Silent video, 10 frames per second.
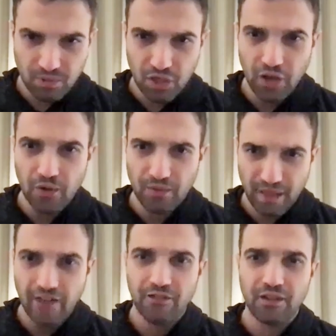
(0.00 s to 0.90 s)
you know,
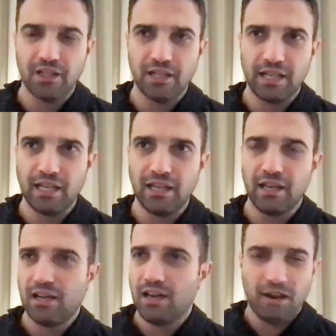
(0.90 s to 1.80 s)
definitely
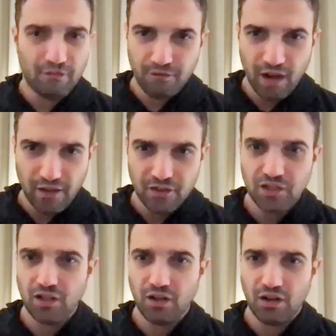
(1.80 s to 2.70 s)
a five
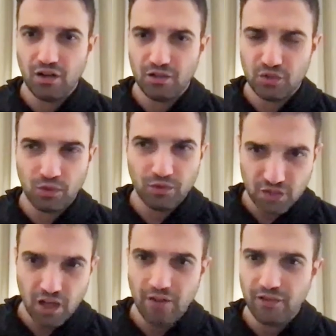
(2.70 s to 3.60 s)
star sort of
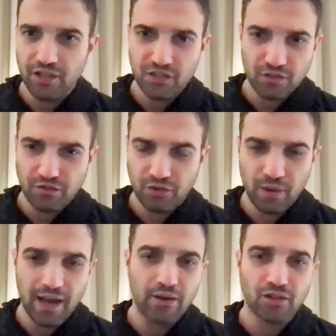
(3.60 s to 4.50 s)
service
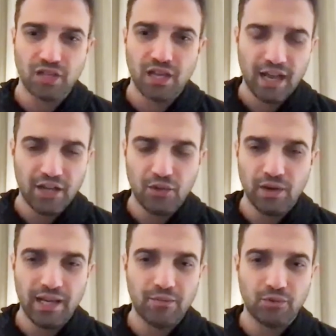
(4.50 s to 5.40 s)
throughout and who were
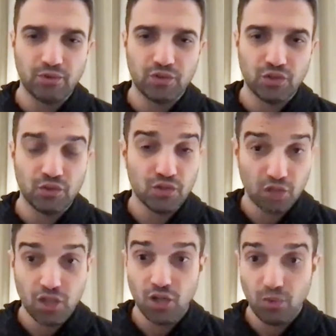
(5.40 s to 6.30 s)
able to
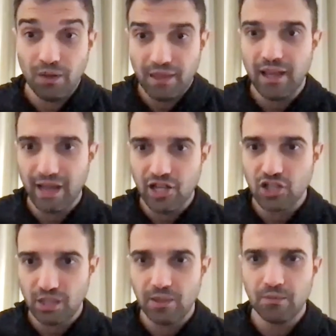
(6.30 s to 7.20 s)
secure what they
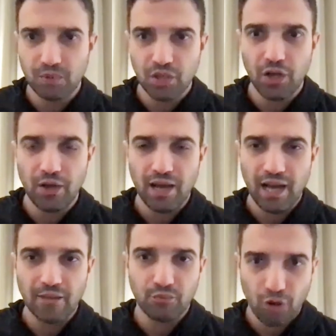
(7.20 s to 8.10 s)
actually, you know,
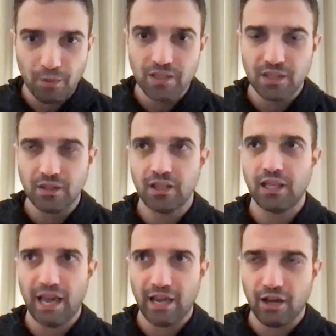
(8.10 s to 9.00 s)
had promised at the
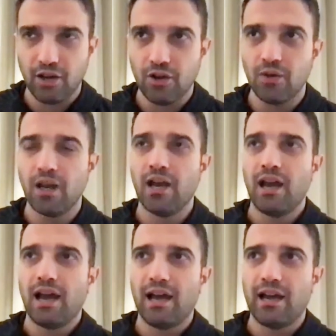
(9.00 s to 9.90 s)
get go
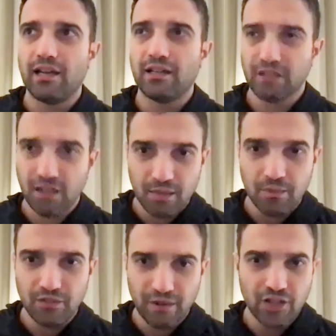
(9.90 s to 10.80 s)
uh, in a
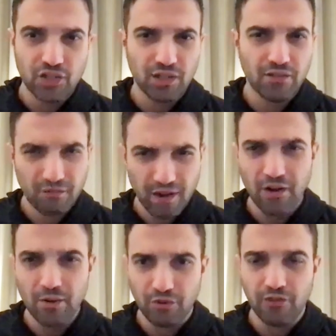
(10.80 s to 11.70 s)
timely fashion and
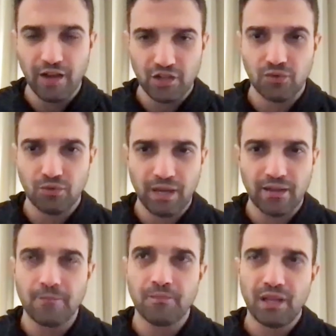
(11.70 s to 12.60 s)
very professional
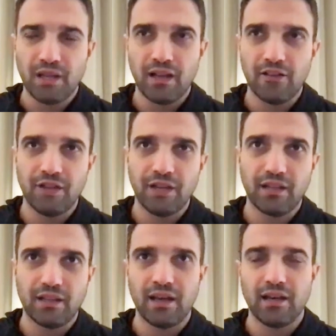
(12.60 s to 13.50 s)
manner. And I
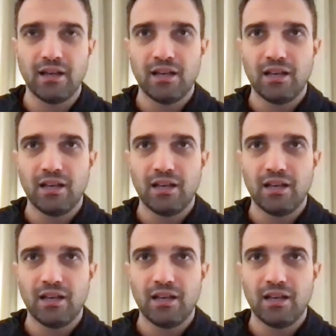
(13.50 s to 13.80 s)
think that,